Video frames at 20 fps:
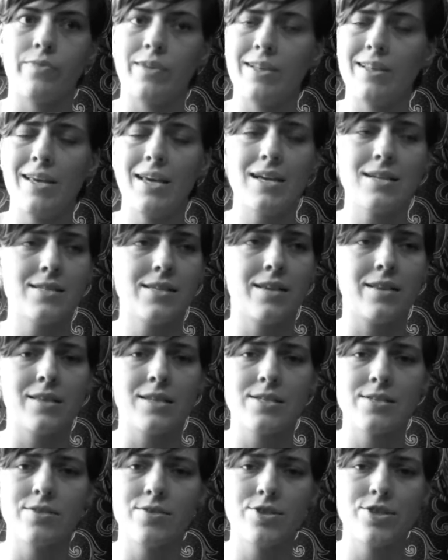Like I said,
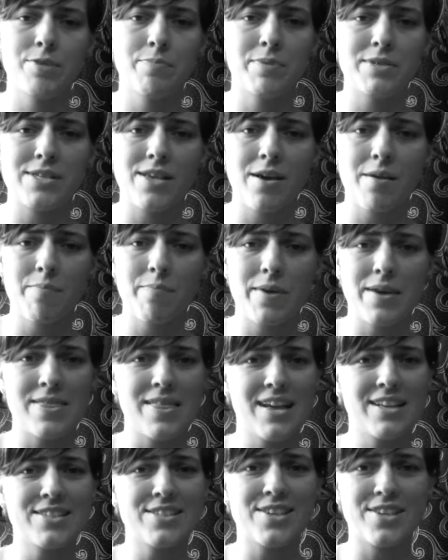listenership is up, and
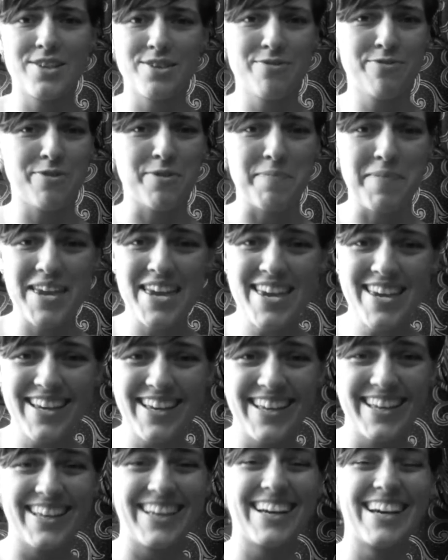that's good for me.
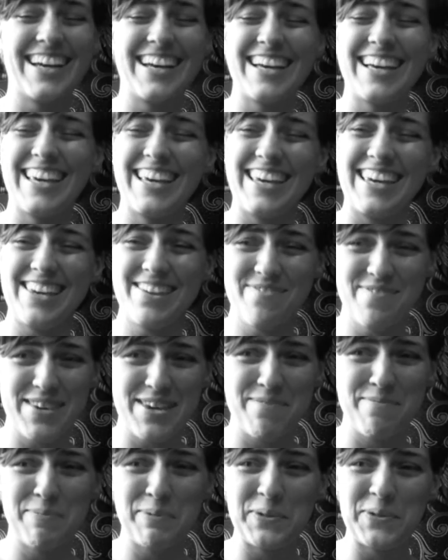Keep me
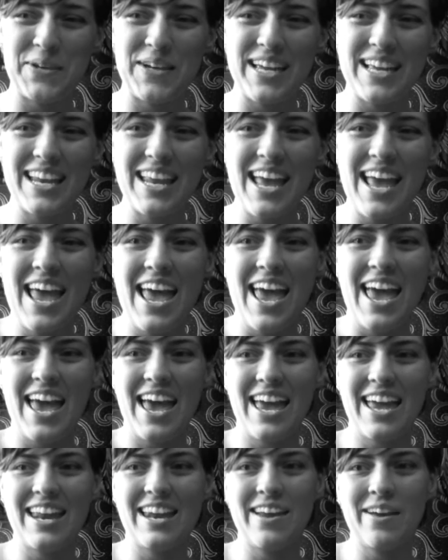employed,
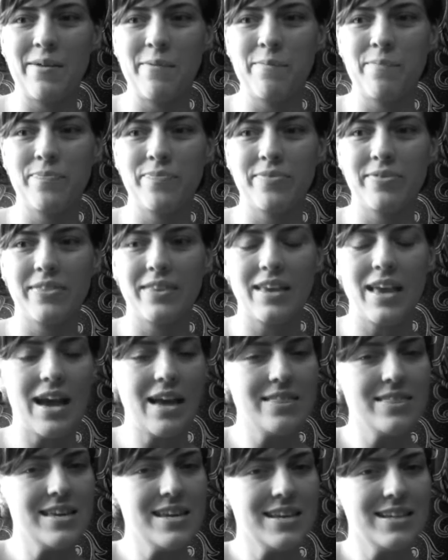and I
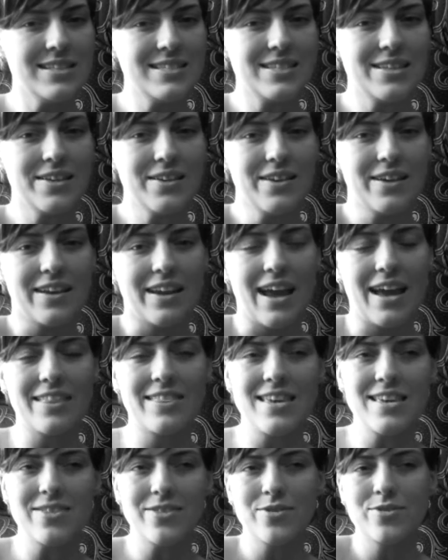think that's good. I
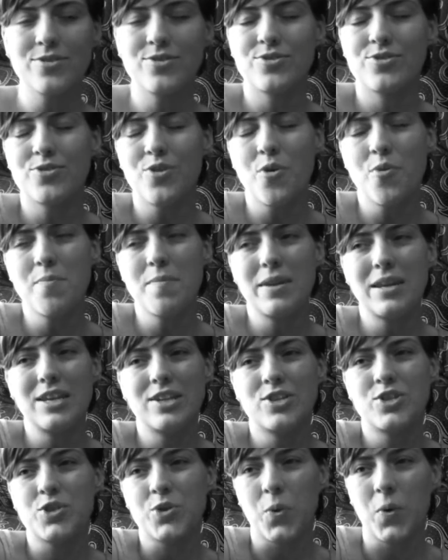think there's so many
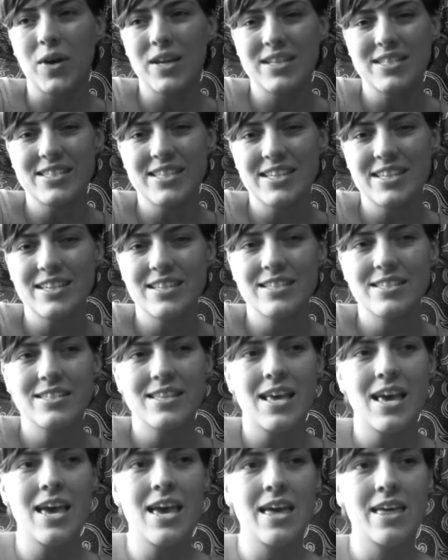choices
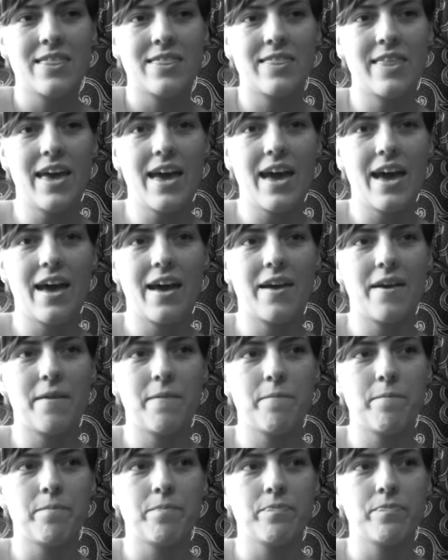that
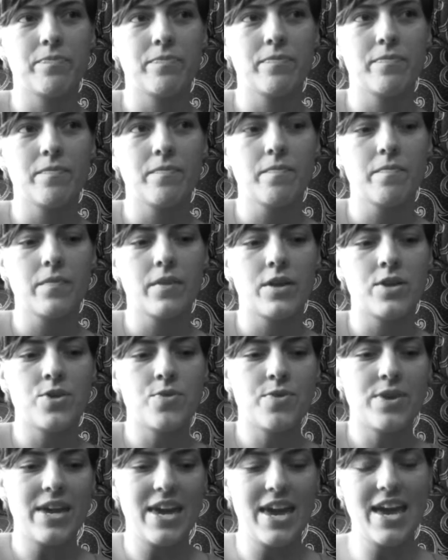you
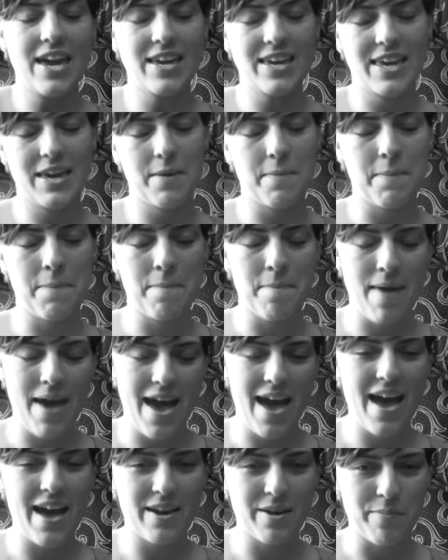can't get
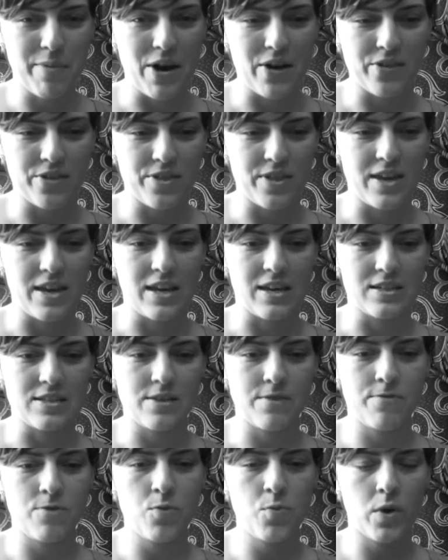mad about things.
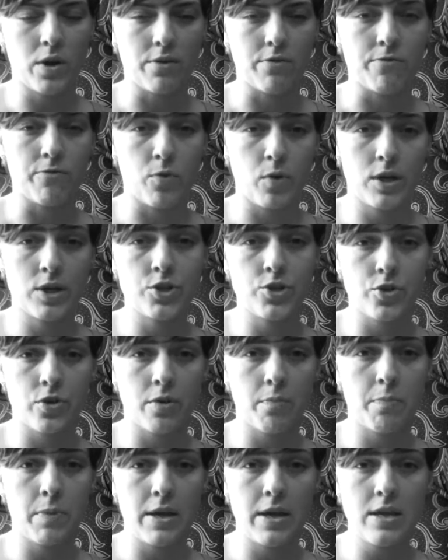If you want to voice your
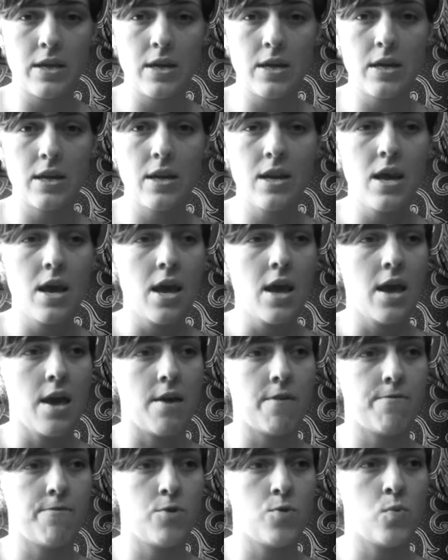opinion,
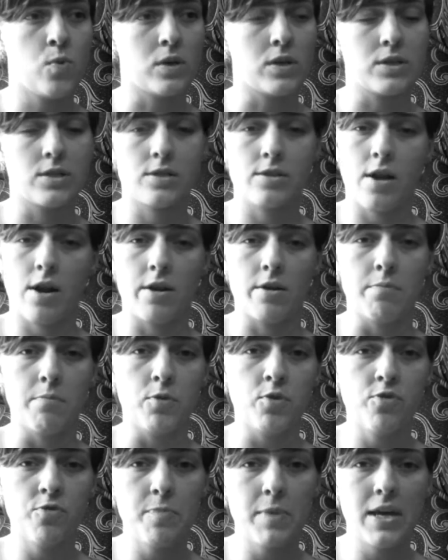if you want to start a
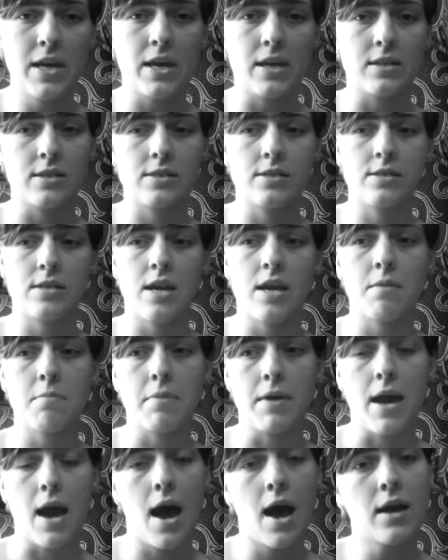movement and stand
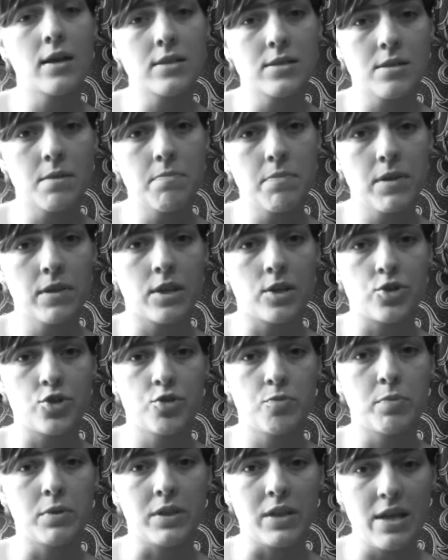behind something that
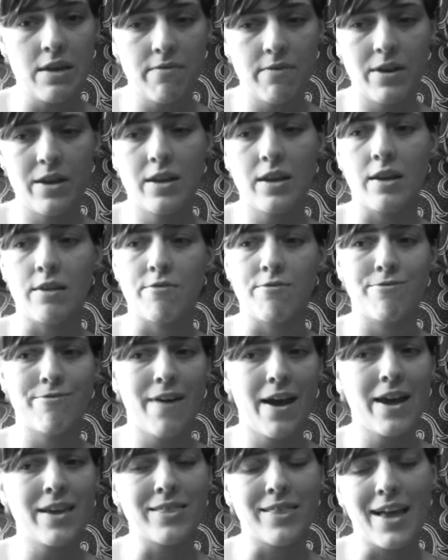you believe in and
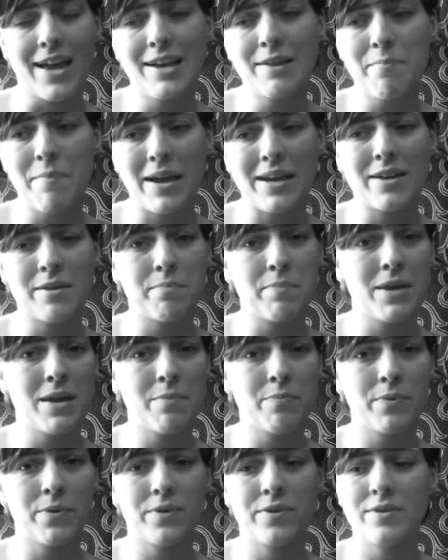find like-minded
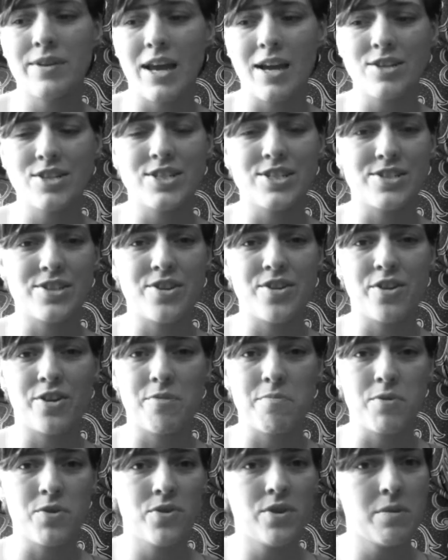people, not just in your
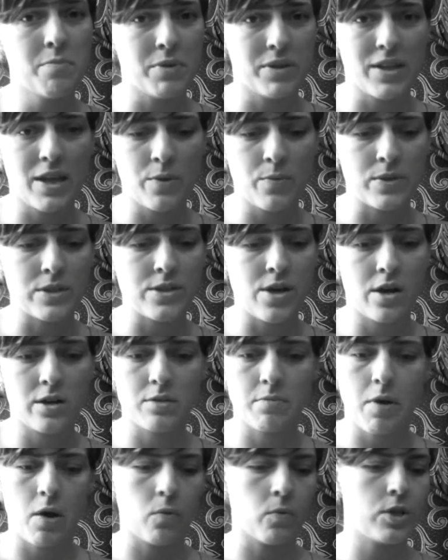community, but like we talked
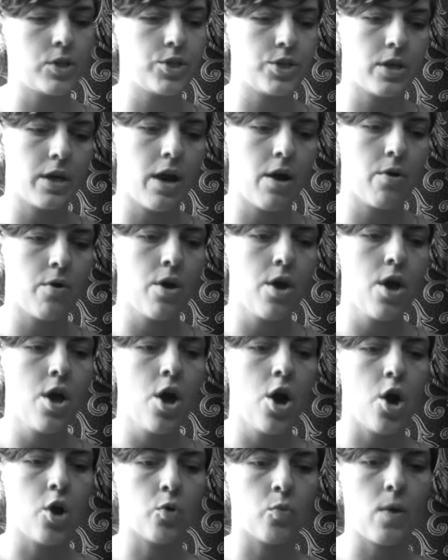about, reaching out
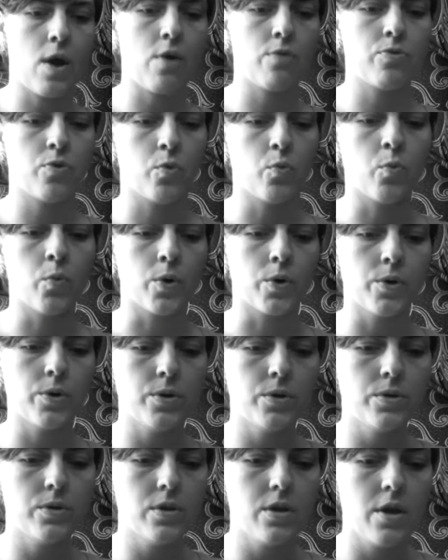around the
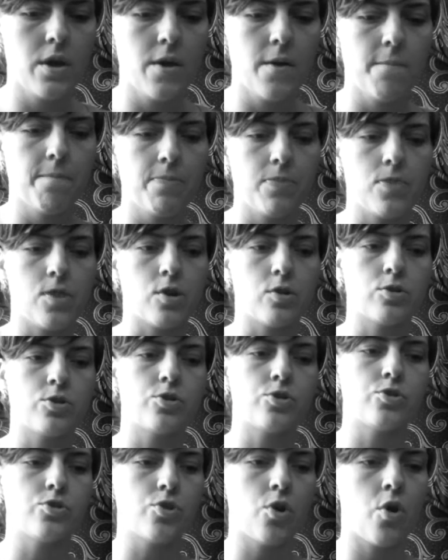world, there's
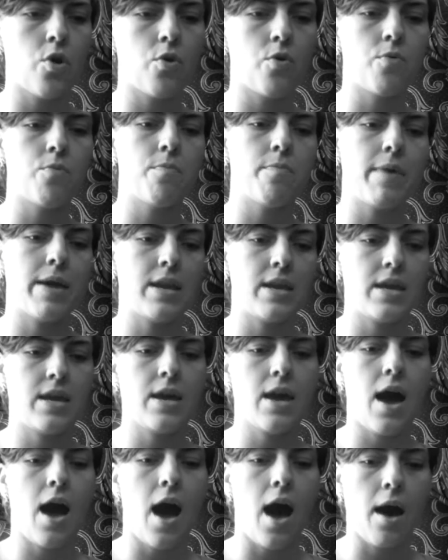so
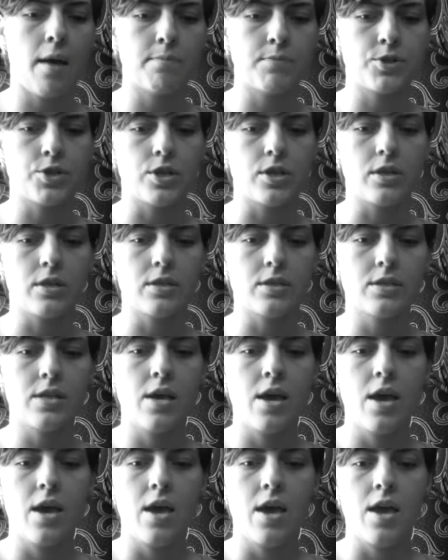many options.
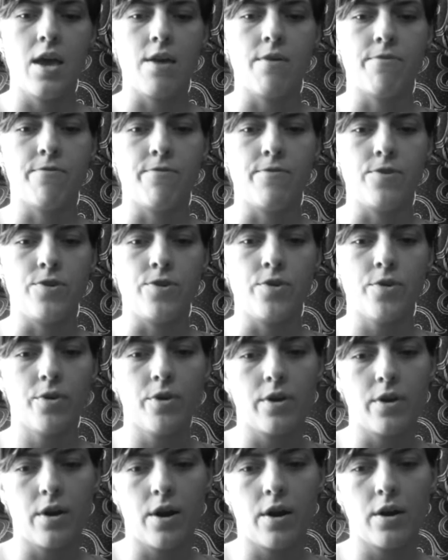If you're
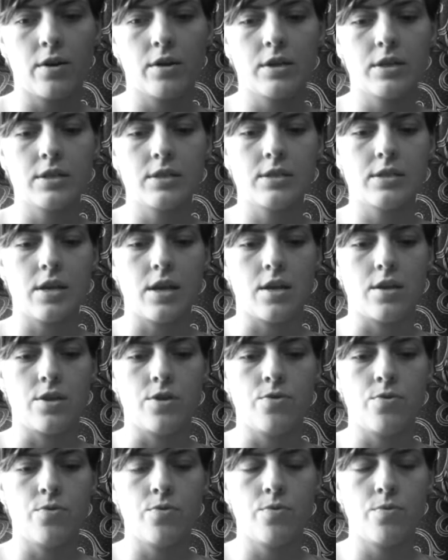an artist and
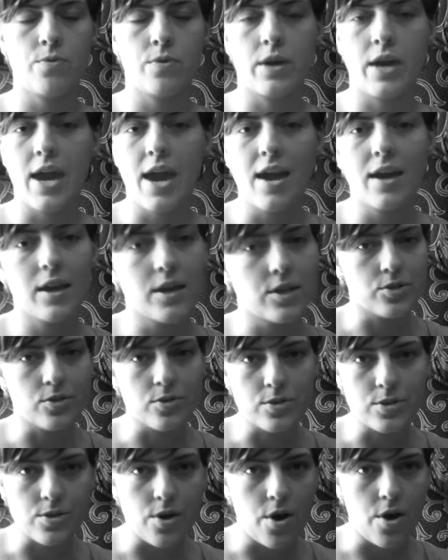you can't your
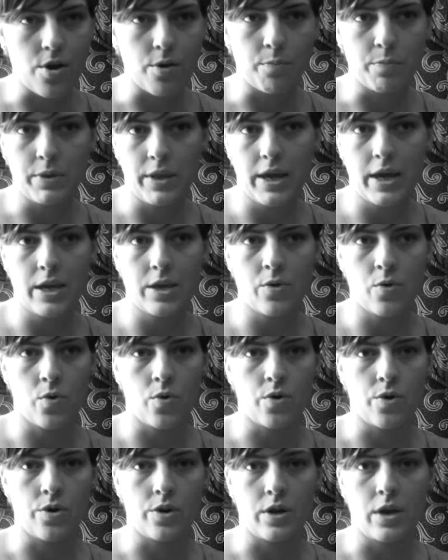song played
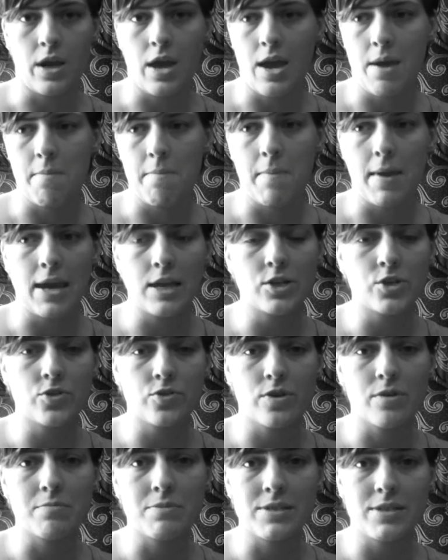on a
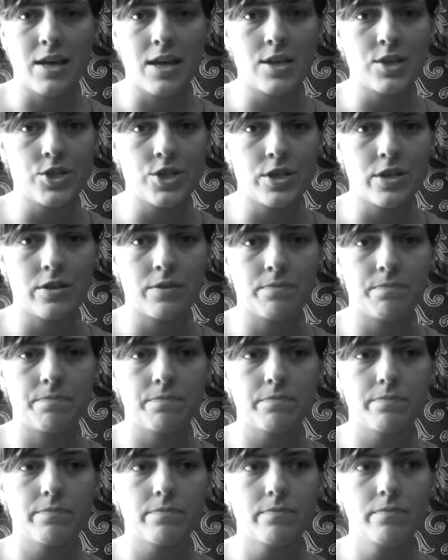mainstream station,
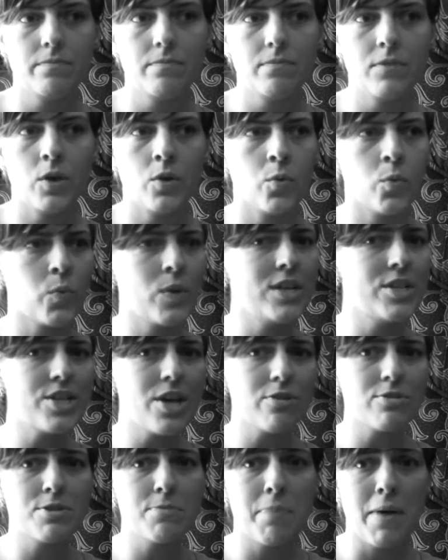reach
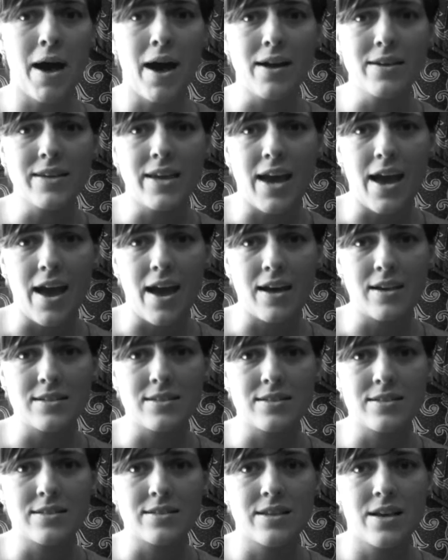out to
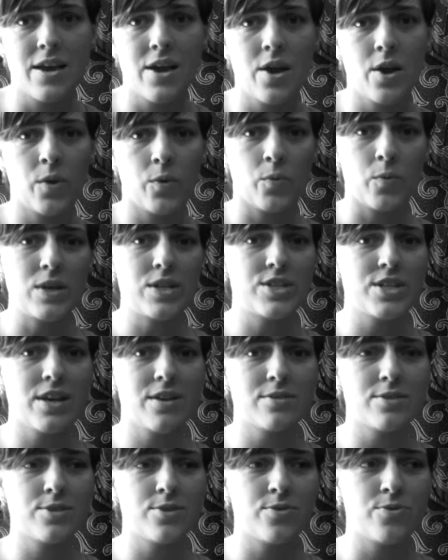podcasts, reach
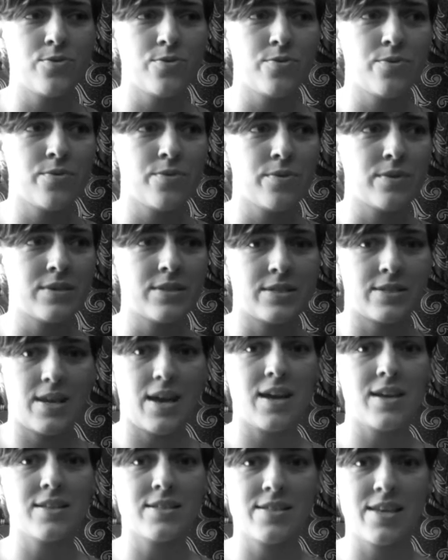out to
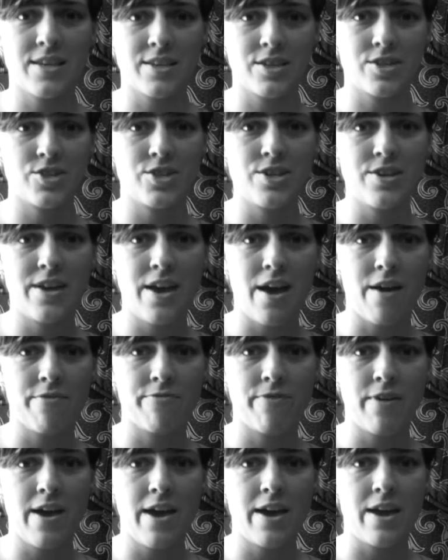sites like the G
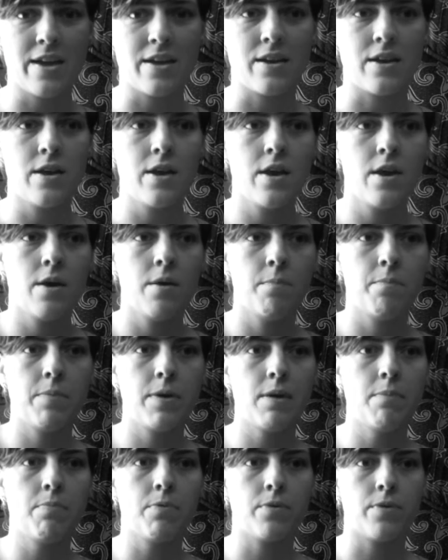Cafe and
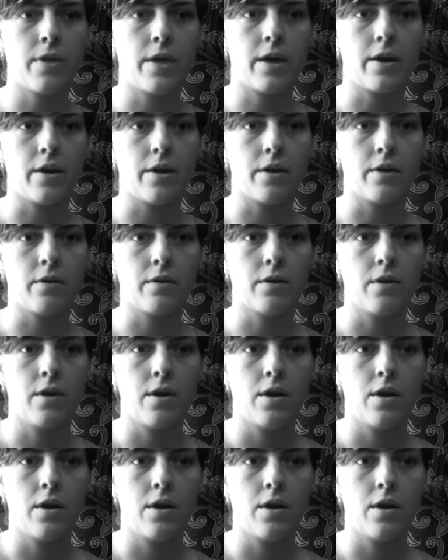people that are